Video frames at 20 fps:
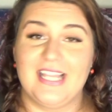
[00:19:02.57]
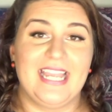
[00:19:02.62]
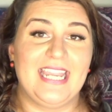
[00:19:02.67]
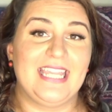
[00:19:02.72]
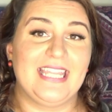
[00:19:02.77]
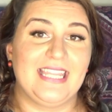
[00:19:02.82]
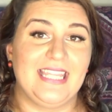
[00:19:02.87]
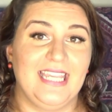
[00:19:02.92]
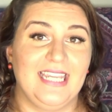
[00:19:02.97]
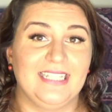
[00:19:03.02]

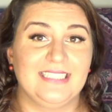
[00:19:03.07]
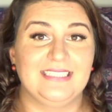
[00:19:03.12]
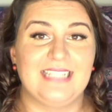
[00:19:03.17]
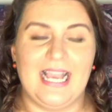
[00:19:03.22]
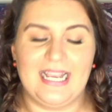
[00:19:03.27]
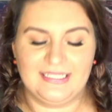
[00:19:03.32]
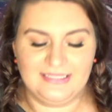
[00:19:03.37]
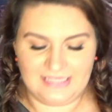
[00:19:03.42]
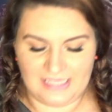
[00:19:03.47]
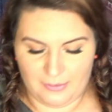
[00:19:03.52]
like the
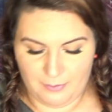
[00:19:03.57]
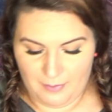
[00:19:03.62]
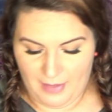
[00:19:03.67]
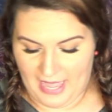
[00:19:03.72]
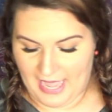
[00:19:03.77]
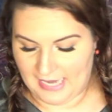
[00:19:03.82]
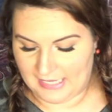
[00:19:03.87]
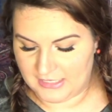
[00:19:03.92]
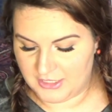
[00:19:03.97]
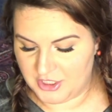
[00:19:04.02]
exact same
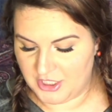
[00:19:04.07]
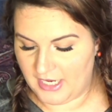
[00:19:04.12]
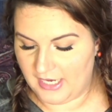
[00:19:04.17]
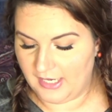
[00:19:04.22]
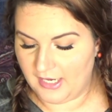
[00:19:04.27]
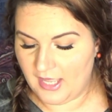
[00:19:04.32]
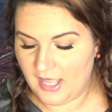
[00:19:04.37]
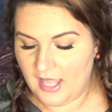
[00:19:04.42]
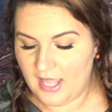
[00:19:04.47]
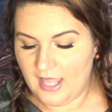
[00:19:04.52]

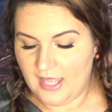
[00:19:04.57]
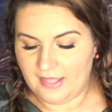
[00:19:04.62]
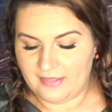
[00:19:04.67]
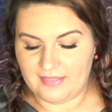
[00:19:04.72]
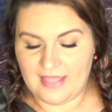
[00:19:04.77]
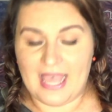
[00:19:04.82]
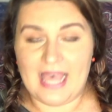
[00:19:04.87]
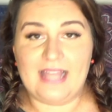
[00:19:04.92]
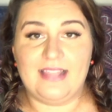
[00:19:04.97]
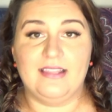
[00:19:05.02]
packaging
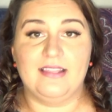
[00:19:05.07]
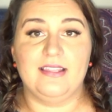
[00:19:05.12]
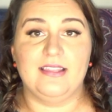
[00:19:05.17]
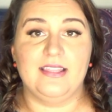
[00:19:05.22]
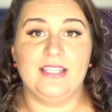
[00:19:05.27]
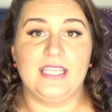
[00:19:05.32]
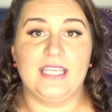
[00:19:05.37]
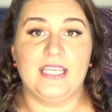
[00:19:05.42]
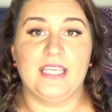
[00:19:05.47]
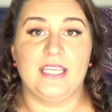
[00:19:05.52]
that
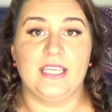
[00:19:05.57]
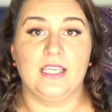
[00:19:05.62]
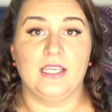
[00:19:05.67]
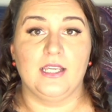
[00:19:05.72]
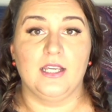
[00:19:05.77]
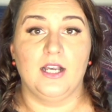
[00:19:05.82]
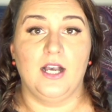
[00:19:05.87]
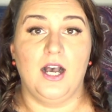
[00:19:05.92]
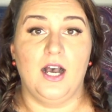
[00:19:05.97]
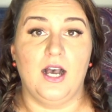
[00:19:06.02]
the
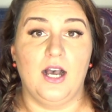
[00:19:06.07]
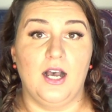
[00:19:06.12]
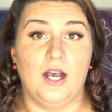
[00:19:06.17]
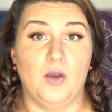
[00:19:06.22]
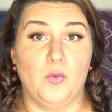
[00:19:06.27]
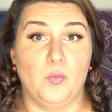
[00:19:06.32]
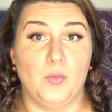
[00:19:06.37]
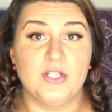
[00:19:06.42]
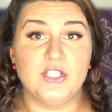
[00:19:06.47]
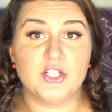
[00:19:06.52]

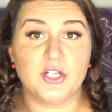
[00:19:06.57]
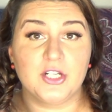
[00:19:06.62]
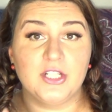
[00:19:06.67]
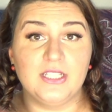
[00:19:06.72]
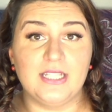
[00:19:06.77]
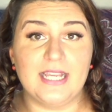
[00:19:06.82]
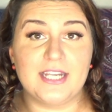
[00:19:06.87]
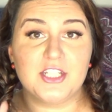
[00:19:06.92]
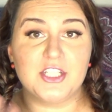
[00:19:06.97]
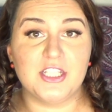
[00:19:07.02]
uh, winter
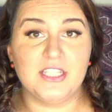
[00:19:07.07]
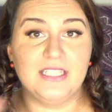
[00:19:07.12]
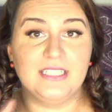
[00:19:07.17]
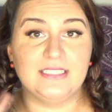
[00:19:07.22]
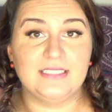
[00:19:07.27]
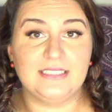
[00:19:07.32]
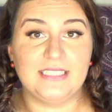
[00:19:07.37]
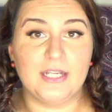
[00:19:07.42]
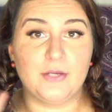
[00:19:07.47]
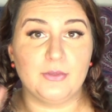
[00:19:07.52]
collection, the
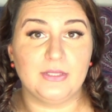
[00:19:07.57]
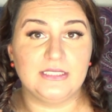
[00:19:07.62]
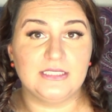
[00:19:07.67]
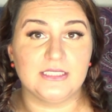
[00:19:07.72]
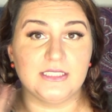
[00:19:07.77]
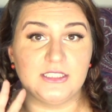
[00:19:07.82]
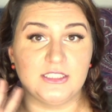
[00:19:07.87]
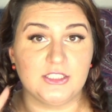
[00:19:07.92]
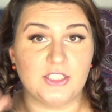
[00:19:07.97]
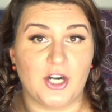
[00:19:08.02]
sequins
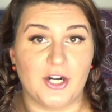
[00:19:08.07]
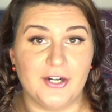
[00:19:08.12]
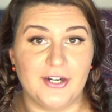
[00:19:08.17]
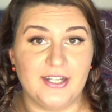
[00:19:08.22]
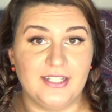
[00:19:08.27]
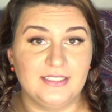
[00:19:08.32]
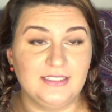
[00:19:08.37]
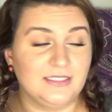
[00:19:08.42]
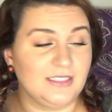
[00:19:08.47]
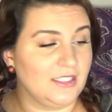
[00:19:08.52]
and
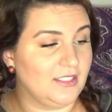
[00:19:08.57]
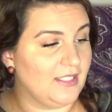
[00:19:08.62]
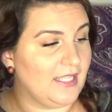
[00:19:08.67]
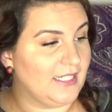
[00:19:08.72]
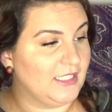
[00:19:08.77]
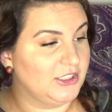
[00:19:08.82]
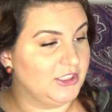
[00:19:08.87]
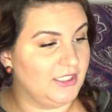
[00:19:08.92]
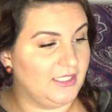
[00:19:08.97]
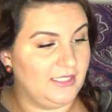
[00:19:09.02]
stardust
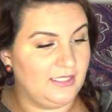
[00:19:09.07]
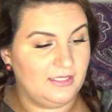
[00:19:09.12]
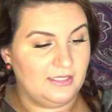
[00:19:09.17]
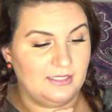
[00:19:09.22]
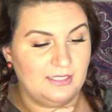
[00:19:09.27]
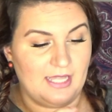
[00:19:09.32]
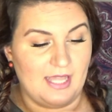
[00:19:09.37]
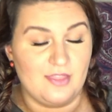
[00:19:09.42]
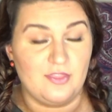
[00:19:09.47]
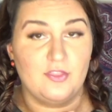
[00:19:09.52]

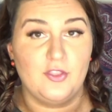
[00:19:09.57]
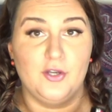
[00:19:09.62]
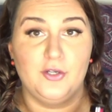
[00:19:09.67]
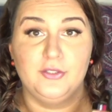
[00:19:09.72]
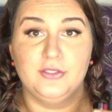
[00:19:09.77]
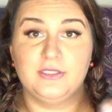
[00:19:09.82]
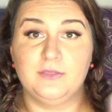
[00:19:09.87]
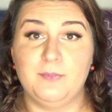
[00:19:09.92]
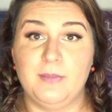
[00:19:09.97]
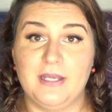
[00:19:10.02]
collection, that
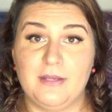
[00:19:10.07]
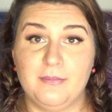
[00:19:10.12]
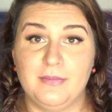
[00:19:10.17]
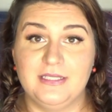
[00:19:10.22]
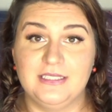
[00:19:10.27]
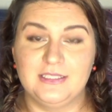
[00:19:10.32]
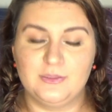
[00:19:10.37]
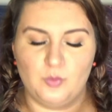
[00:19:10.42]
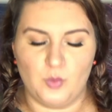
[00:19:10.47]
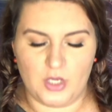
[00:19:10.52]
those
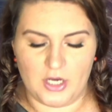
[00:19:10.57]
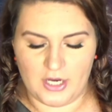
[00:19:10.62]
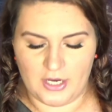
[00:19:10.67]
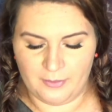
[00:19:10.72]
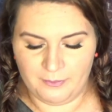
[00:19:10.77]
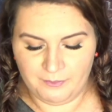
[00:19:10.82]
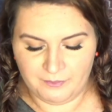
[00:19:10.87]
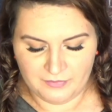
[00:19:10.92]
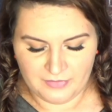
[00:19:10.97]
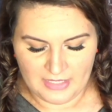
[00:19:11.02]
pigments
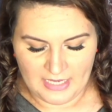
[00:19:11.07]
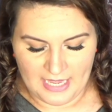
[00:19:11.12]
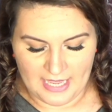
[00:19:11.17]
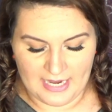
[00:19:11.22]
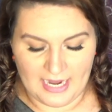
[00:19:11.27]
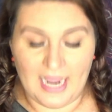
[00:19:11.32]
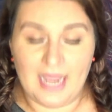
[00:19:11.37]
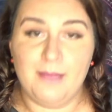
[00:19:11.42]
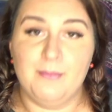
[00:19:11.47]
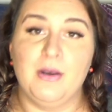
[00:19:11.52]
were.
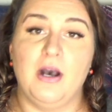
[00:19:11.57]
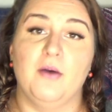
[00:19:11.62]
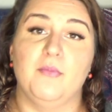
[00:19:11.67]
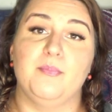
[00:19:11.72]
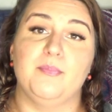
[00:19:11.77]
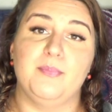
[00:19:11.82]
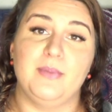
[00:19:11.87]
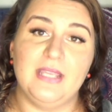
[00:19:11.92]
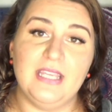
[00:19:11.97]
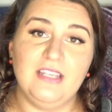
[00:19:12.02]
And I'm a
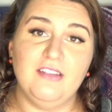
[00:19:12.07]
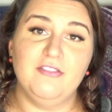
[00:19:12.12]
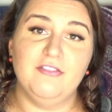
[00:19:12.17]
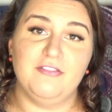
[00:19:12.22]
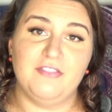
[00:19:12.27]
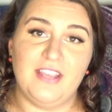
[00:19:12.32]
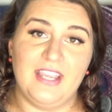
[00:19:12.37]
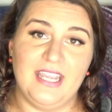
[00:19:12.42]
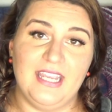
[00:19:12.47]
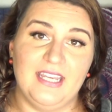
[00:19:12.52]
big
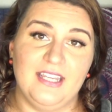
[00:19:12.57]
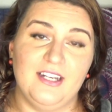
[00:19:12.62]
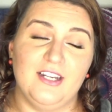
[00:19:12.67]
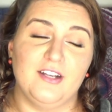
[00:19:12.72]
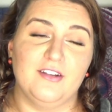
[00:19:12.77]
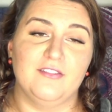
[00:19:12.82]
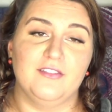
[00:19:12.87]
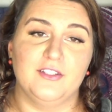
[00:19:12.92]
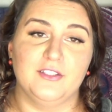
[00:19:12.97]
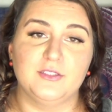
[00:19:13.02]
fan
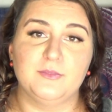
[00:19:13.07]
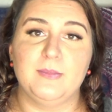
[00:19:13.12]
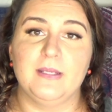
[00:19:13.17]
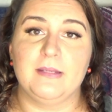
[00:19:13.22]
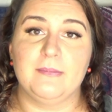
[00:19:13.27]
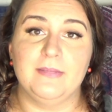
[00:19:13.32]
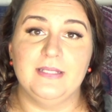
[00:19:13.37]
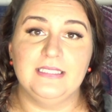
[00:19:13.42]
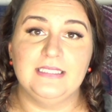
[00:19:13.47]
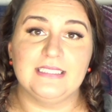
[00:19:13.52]
of those
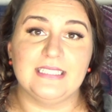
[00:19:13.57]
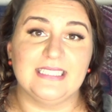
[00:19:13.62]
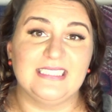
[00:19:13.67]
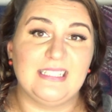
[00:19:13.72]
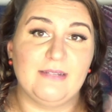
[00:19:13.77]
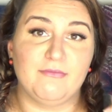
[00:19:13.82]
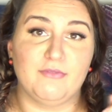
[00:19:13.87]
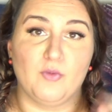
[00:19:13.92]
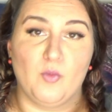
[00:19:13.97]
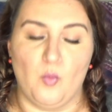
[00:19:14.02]
pigments,
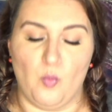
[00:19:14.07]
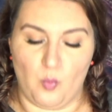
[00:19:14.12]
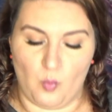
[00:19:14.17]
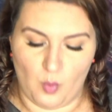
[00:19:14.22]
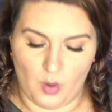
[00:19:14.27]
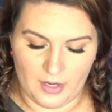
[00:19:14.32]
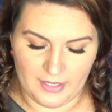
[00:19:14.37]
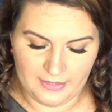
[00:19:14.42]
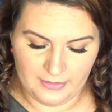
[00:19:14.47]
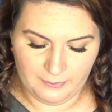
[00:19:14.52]
except for
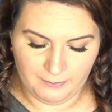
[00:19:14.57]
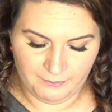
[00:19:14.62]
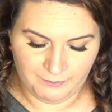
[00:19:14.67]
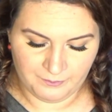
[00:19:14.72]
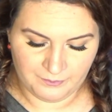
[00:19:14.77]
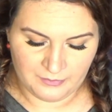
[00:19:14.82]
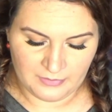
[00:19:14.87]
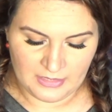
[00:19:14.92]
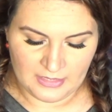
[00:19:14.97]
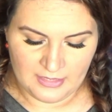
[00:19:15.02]
one,
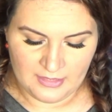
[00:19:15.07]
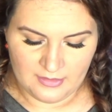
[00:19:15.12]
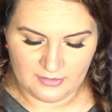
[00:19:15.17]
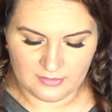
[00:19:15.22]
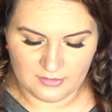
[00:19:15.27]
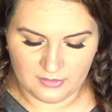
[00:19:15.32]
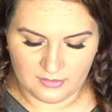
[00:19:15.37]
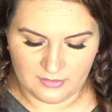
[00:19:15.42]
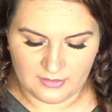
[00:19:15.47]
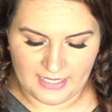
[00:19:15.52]

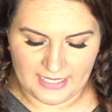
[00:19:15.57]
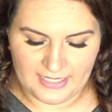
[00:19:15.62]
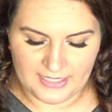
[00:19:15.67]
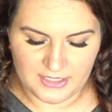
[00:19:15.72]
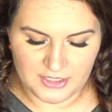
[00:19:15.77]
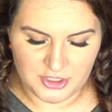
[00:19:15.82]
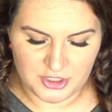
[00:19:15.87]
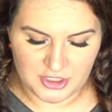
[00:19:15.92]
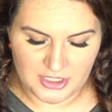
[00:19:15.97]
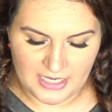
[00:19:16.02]
the
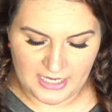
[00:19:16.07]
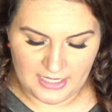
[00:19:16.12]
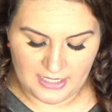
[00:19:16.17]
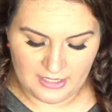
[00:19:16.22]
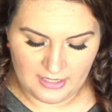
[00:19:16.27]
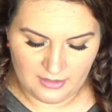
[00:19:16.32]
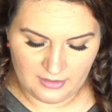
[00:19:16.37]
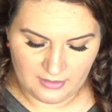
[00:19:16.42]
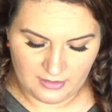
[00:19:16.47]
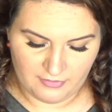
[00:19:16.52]
lightest
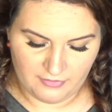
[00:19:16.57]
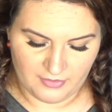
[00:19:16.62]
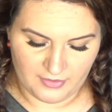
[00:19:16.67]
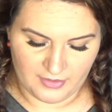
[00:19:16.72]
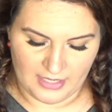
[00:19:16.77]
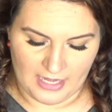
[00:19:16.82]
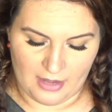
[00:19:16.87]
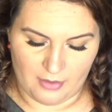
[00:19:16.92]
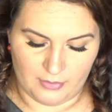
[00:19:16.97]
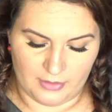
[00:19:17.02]
shade,
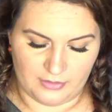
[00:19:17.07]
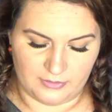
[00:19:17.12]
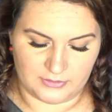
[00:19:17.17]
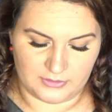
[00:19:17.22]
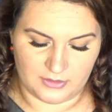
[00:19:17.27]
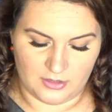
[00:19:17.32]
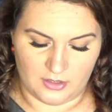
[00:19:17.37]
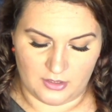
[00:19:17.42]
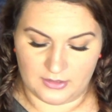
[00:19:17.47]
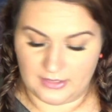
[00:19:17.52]
forgot what it was
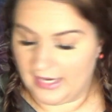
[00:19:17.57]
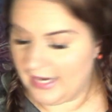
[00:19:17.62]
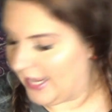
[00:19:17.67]
called. I